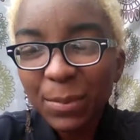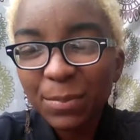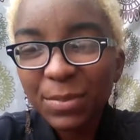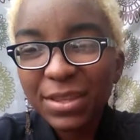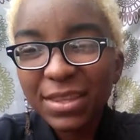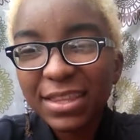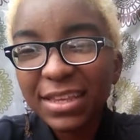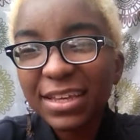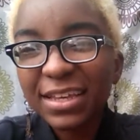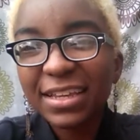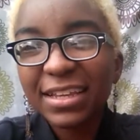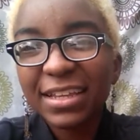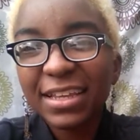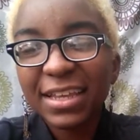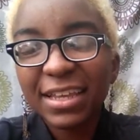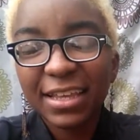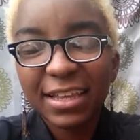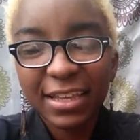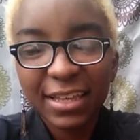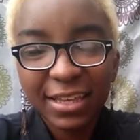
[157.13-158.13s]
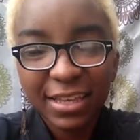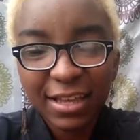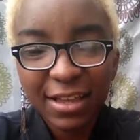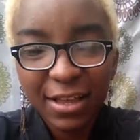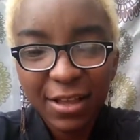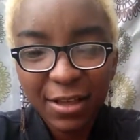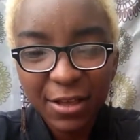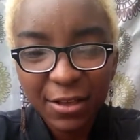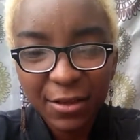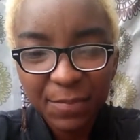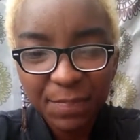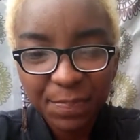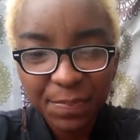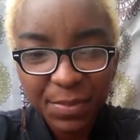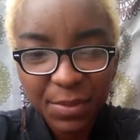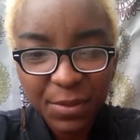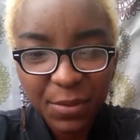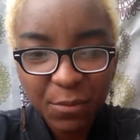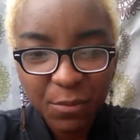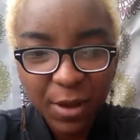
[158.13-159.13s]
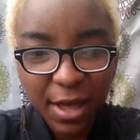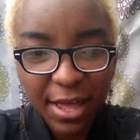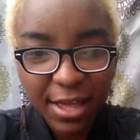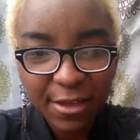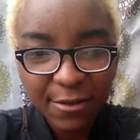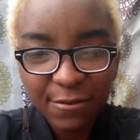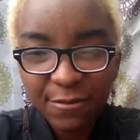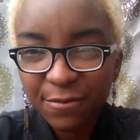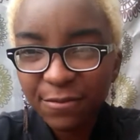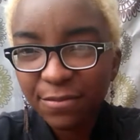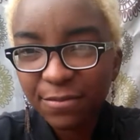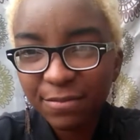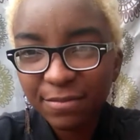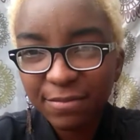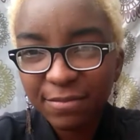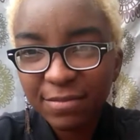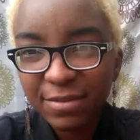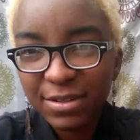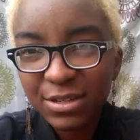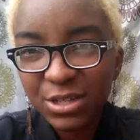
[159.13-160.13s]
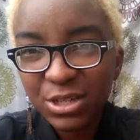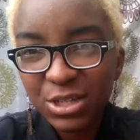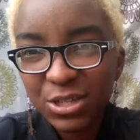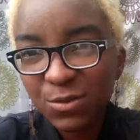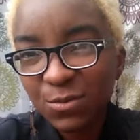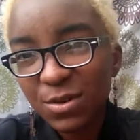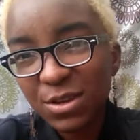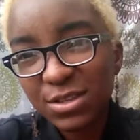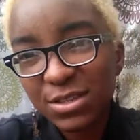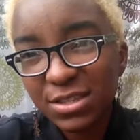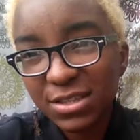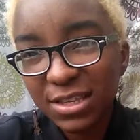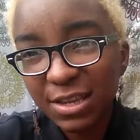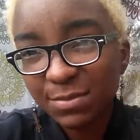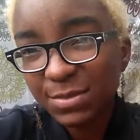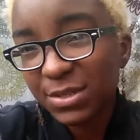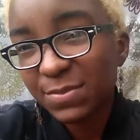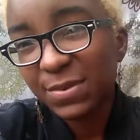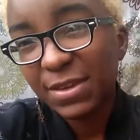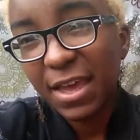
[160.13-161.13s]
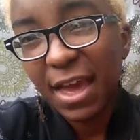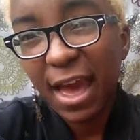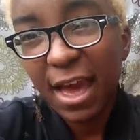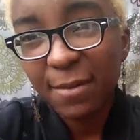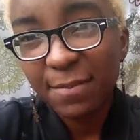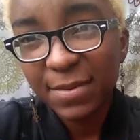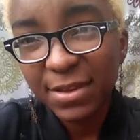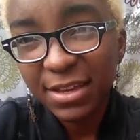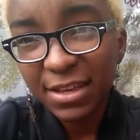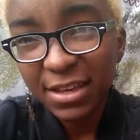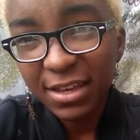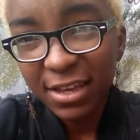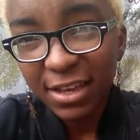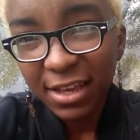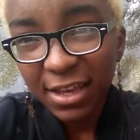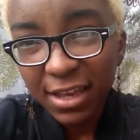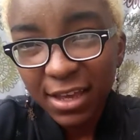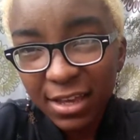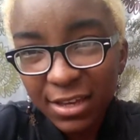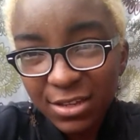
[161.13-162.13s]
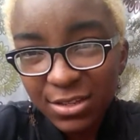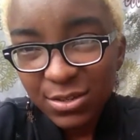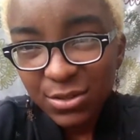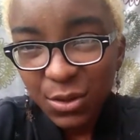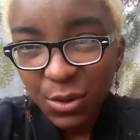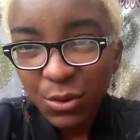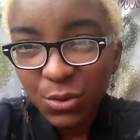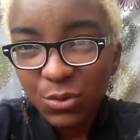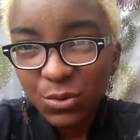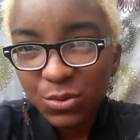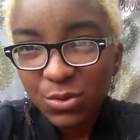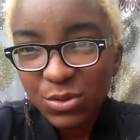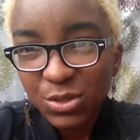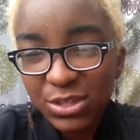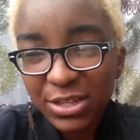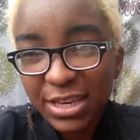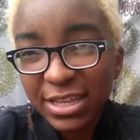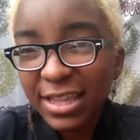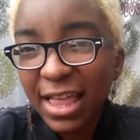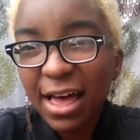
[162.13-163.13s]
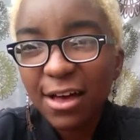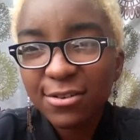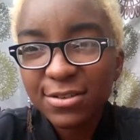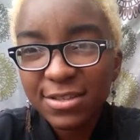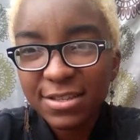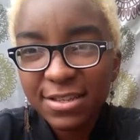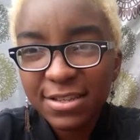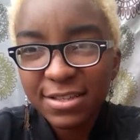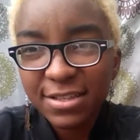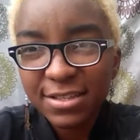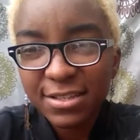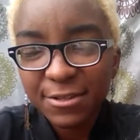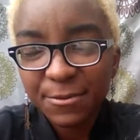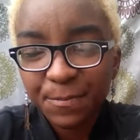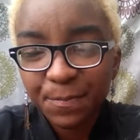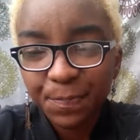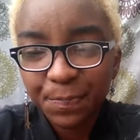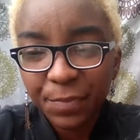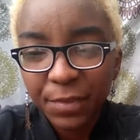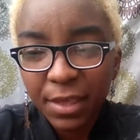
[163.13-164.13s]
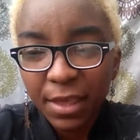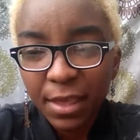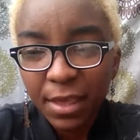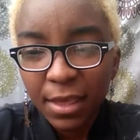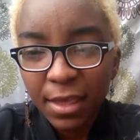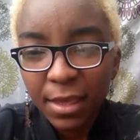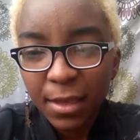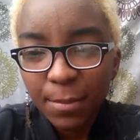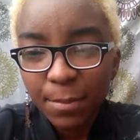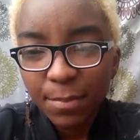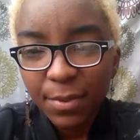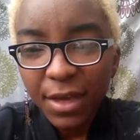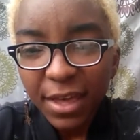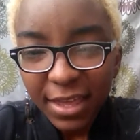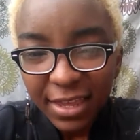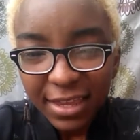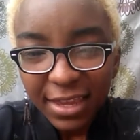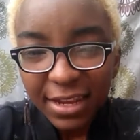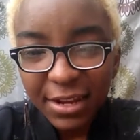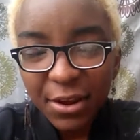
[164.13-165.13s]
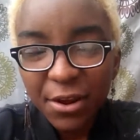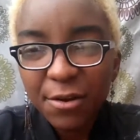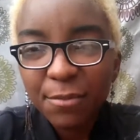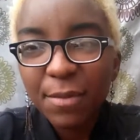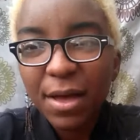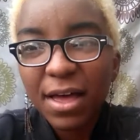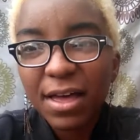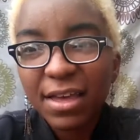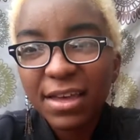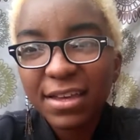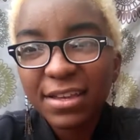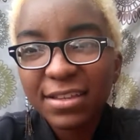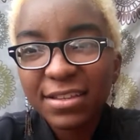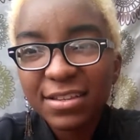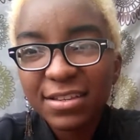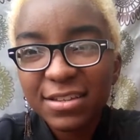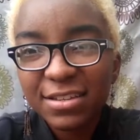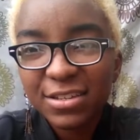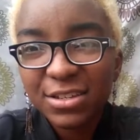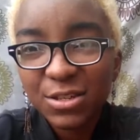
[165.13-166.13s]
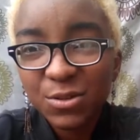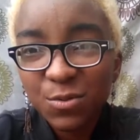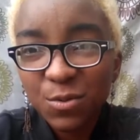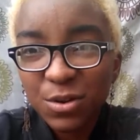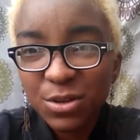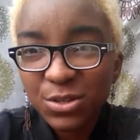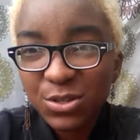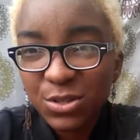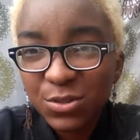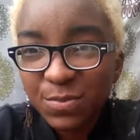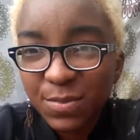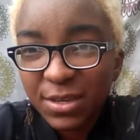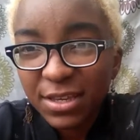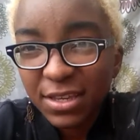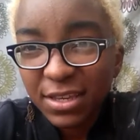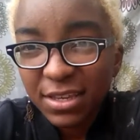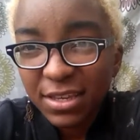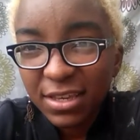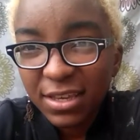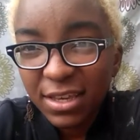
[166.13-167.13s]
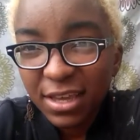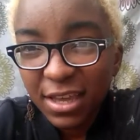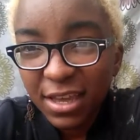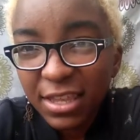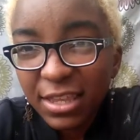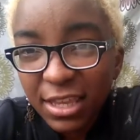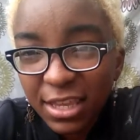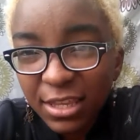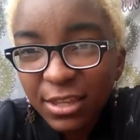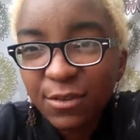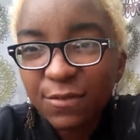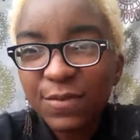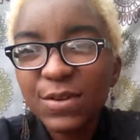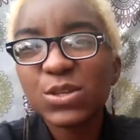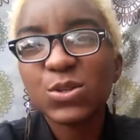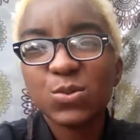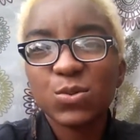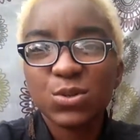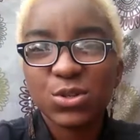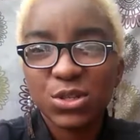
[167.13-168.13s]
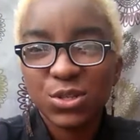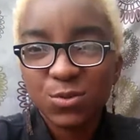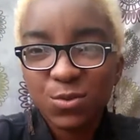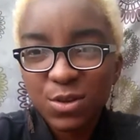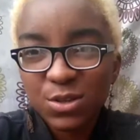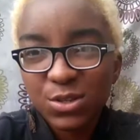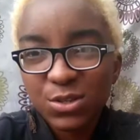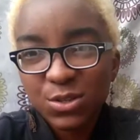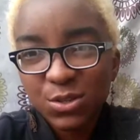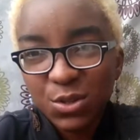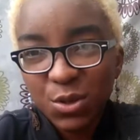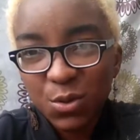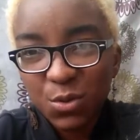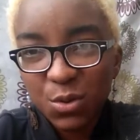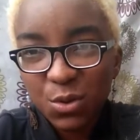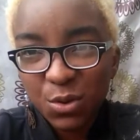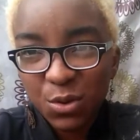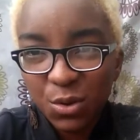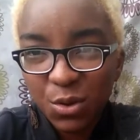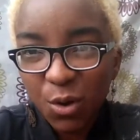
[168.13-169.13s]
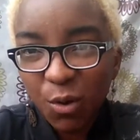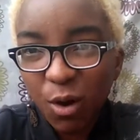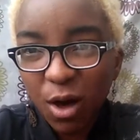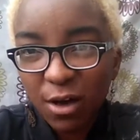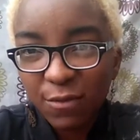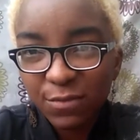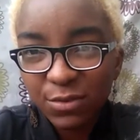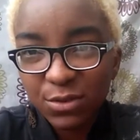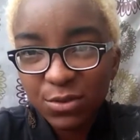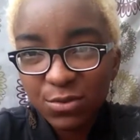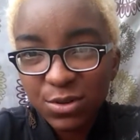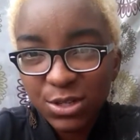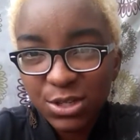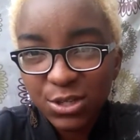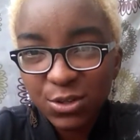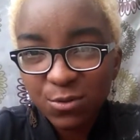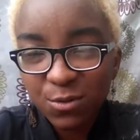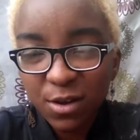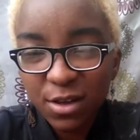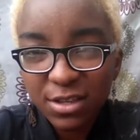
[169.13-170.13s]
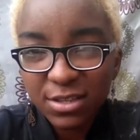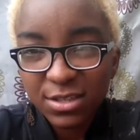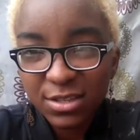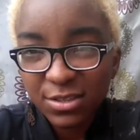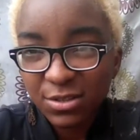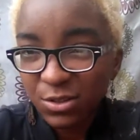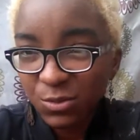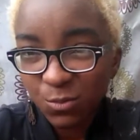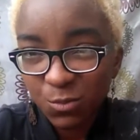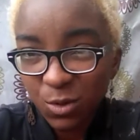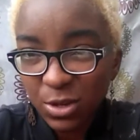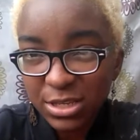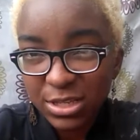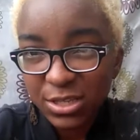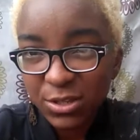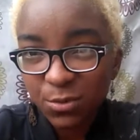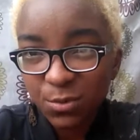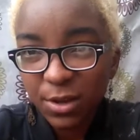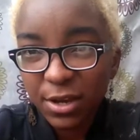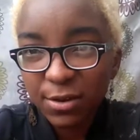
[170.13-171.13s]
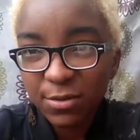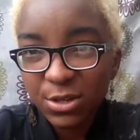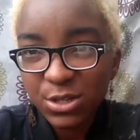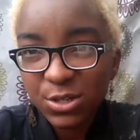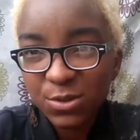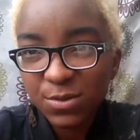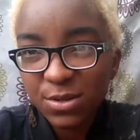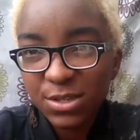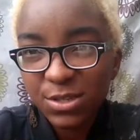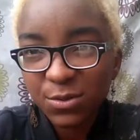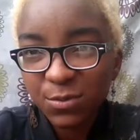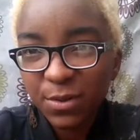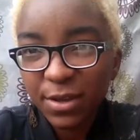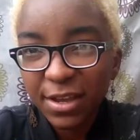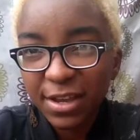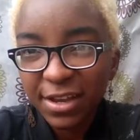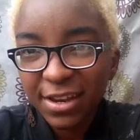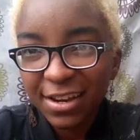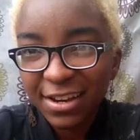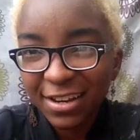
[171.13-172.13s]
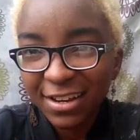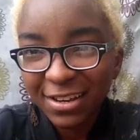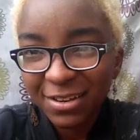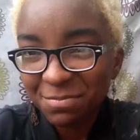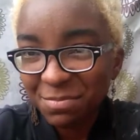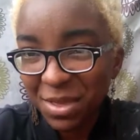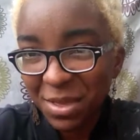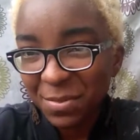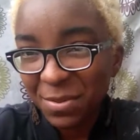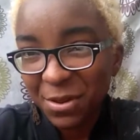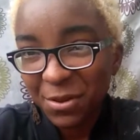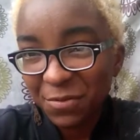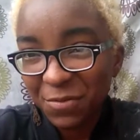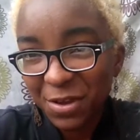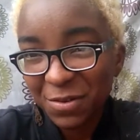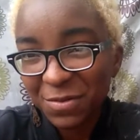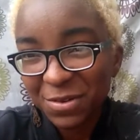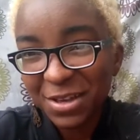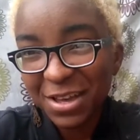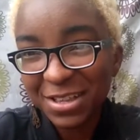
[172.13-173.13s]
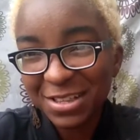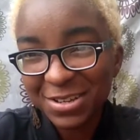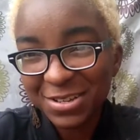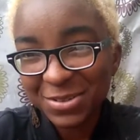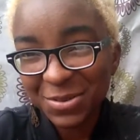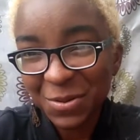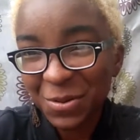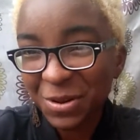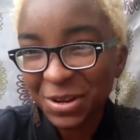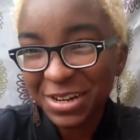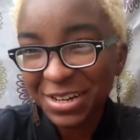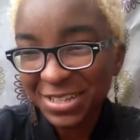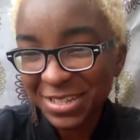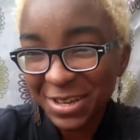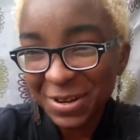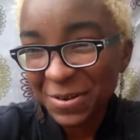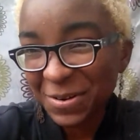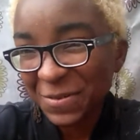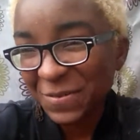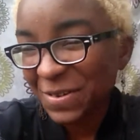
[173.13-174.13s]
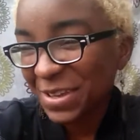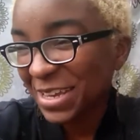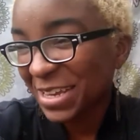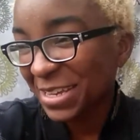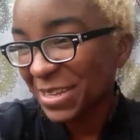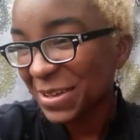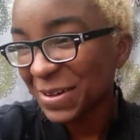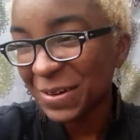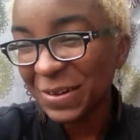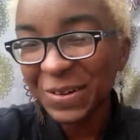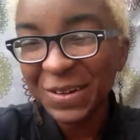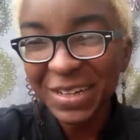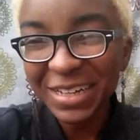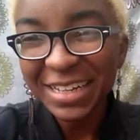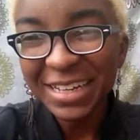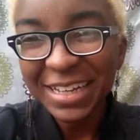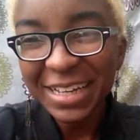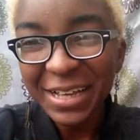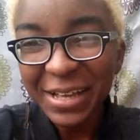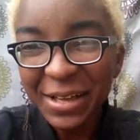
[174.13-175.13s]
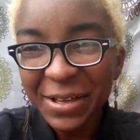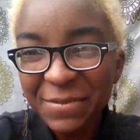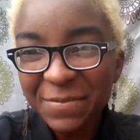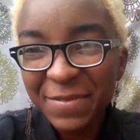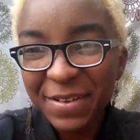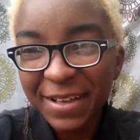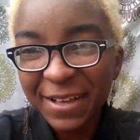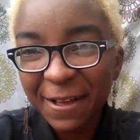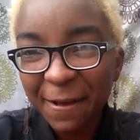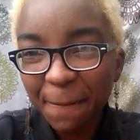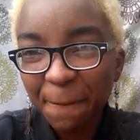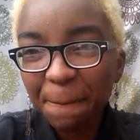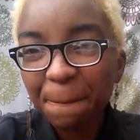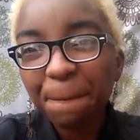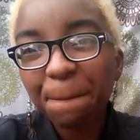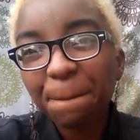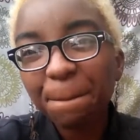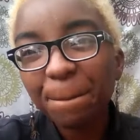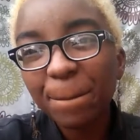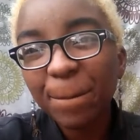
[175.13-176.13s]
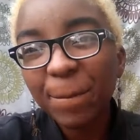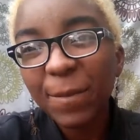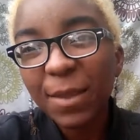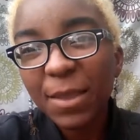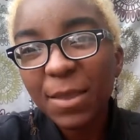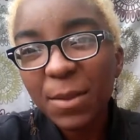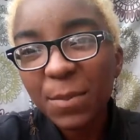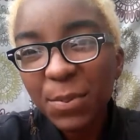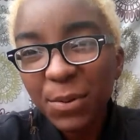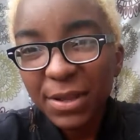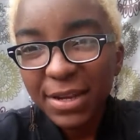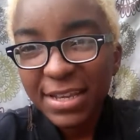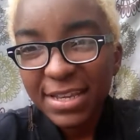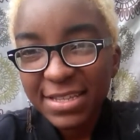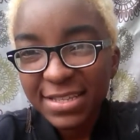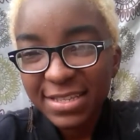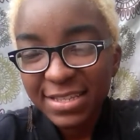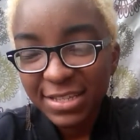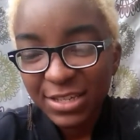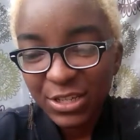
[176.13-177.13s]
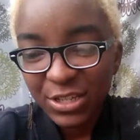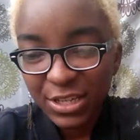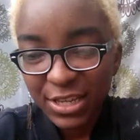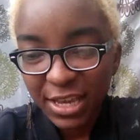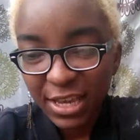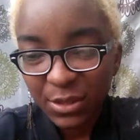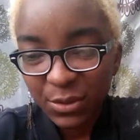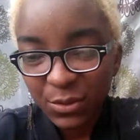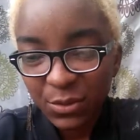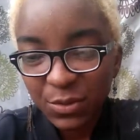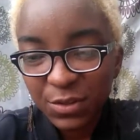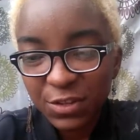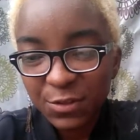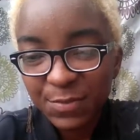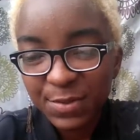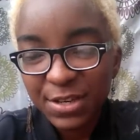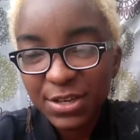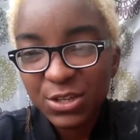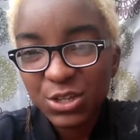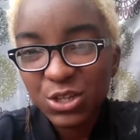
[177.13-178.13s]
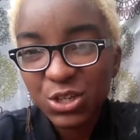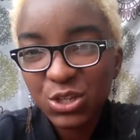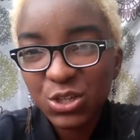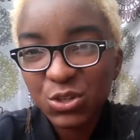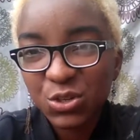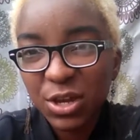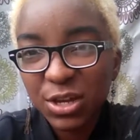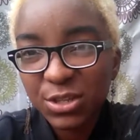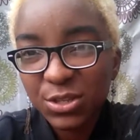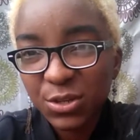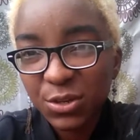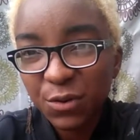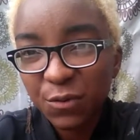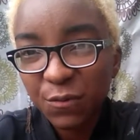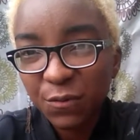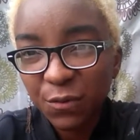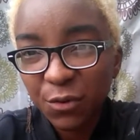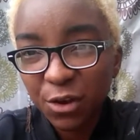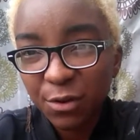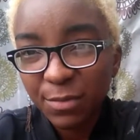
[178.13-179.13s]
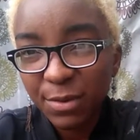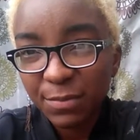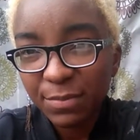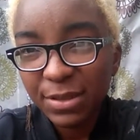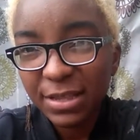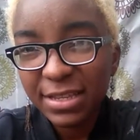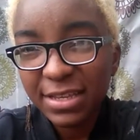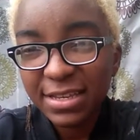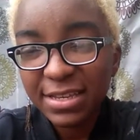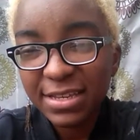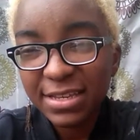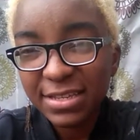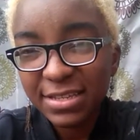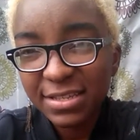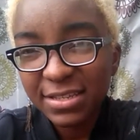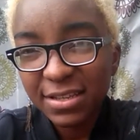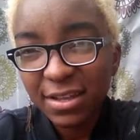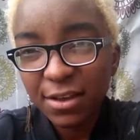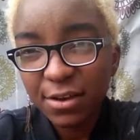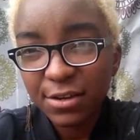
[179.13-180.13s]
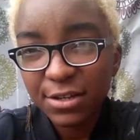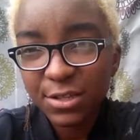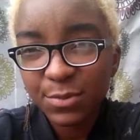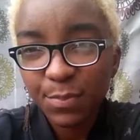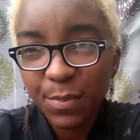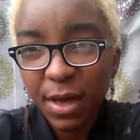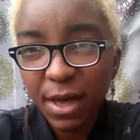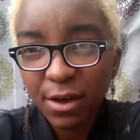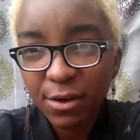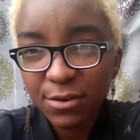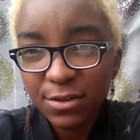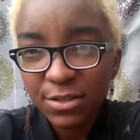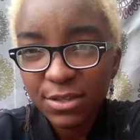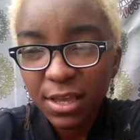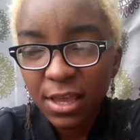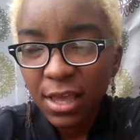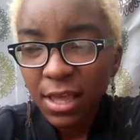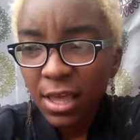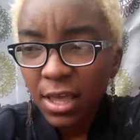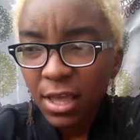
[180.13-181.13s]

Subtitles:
But then the wife, she wants him to be happy, so she allows this. But in her mind, she wants to be an individual. She wants to, you know, go off and do what she wants. Wants to wear what she wants to wear. Maybe her favorite color is orange. I don't fucking know. But the point is that she can't do this because she's trying to conform and please her spouse.